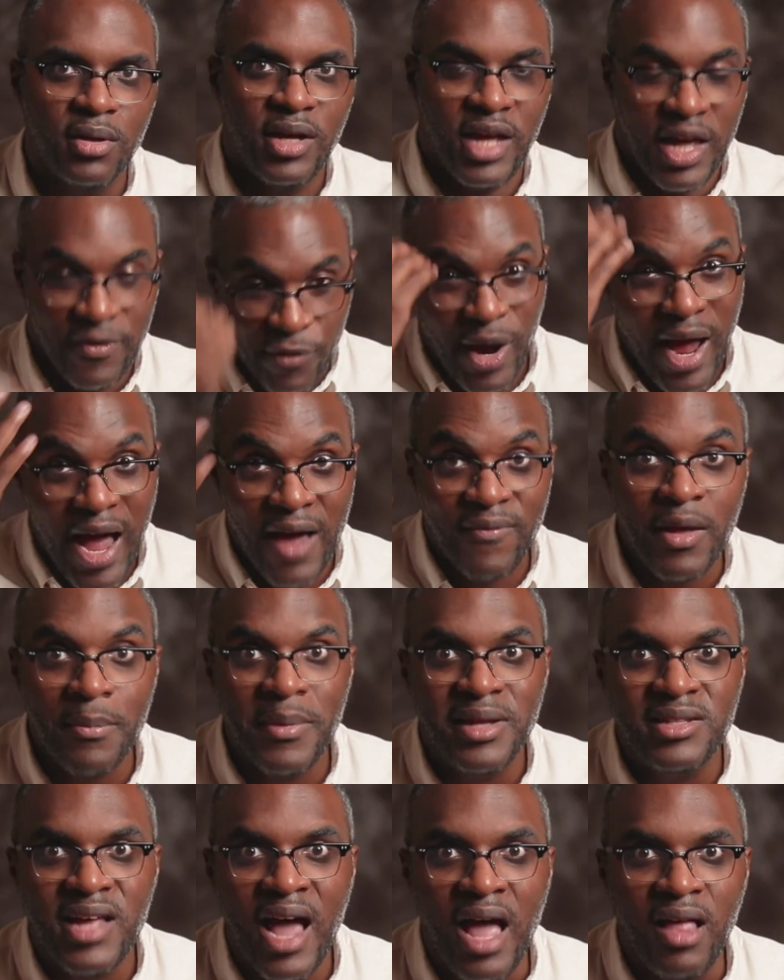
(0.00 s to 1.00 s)
If you have that
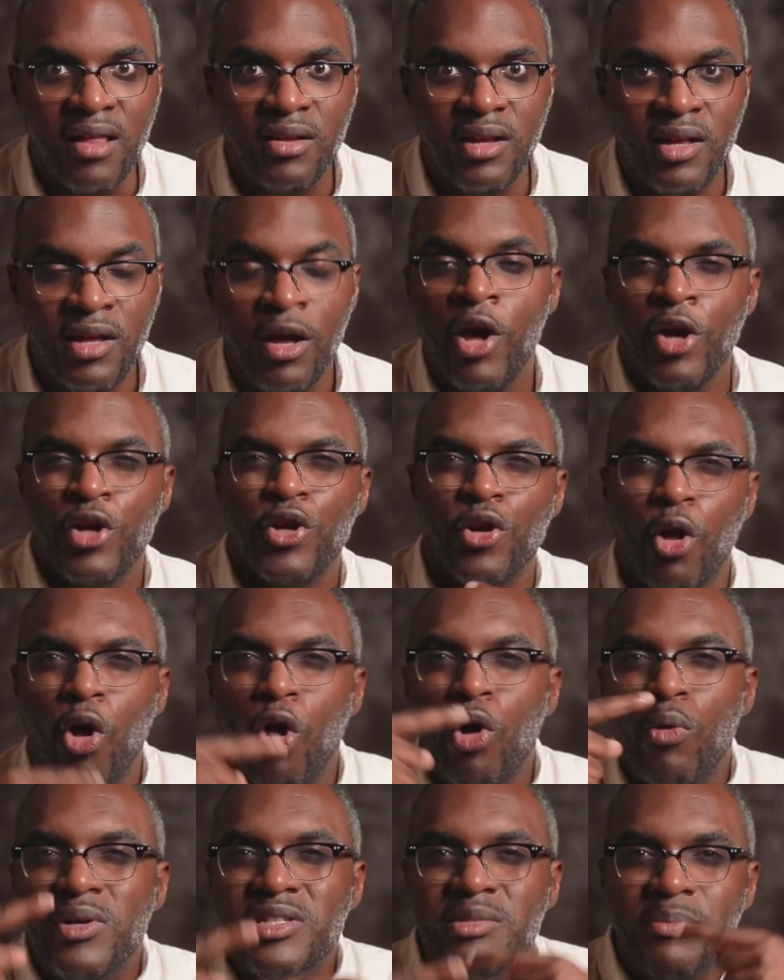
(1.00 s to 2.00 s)
mentality, you'll
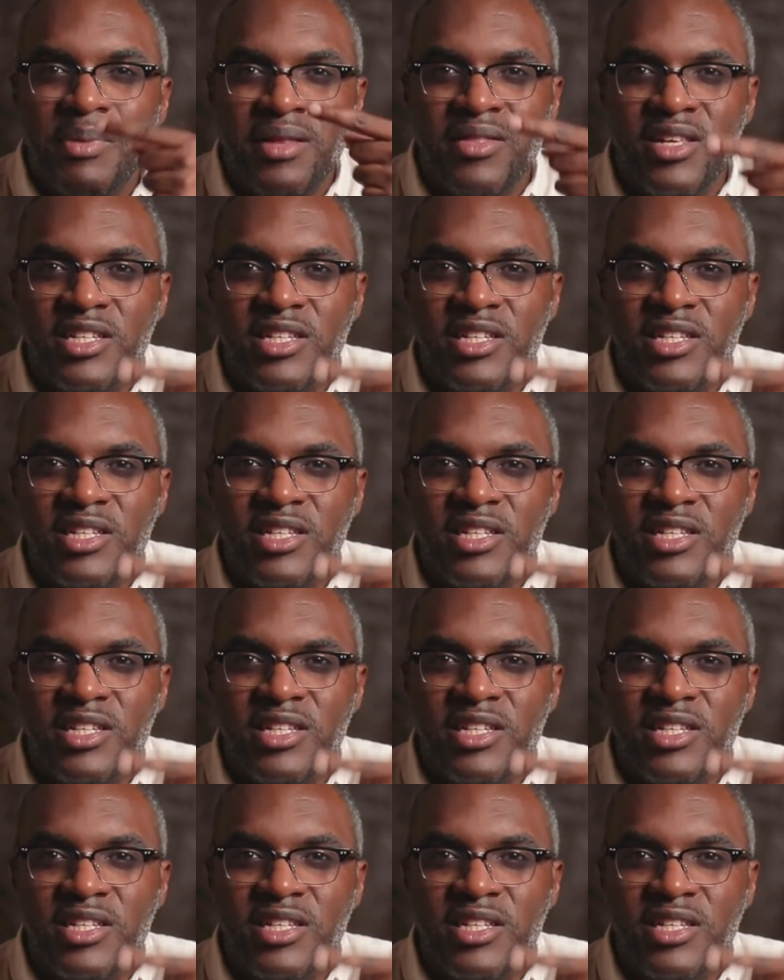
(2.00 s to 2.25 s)
always be in